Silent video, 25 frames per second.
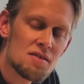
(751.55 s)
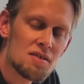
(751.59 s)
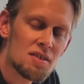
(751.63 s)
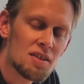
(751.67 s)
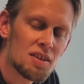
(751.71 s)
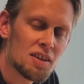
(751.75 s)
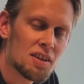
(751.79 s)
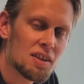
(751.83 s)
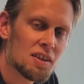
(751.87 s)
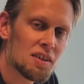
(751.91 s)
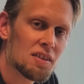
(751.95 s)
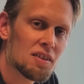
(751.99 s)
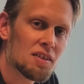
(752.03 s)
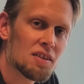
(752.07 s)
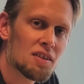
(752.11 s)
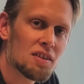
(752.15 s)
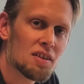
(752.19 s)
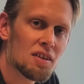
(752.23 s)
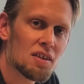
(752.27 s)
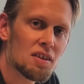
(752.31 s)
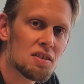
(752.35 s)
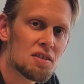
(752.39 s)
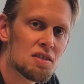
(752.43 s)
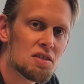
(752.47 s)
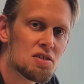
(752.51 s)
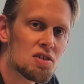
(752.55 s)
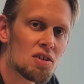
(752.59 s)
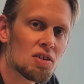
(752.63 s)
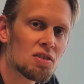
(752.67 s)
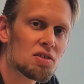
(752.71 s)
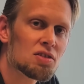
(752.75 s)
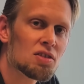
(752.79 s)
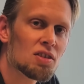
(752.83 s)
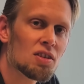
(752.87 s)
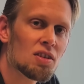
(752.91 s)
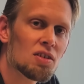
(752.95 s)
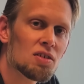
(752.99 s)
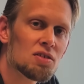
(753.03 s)
and uh, the
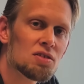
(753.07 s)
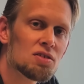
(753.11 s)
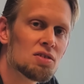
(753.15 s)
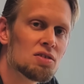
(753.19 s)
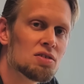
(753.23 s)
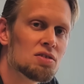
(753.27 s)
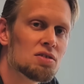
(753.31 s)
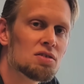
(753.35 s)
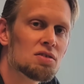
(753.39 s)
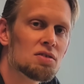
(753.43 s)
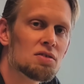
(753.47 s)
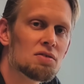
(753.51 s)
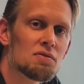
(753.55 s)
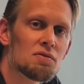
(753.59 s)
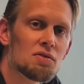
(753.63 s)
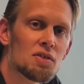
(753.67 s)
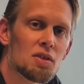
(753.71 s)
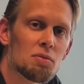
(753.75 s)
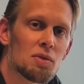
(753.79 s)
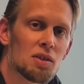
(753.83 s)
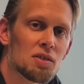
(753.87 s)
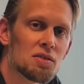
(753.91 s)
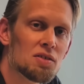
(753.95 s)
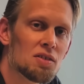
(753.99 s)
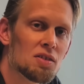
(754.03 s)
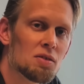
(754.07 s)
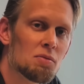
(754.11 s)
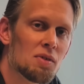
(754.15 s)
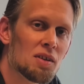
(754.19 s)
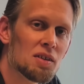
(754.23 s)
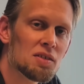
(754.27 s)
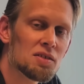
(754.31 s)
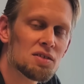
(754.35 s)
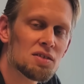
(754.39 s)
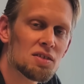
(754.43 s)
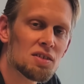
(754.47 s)
junction losses from our turbine.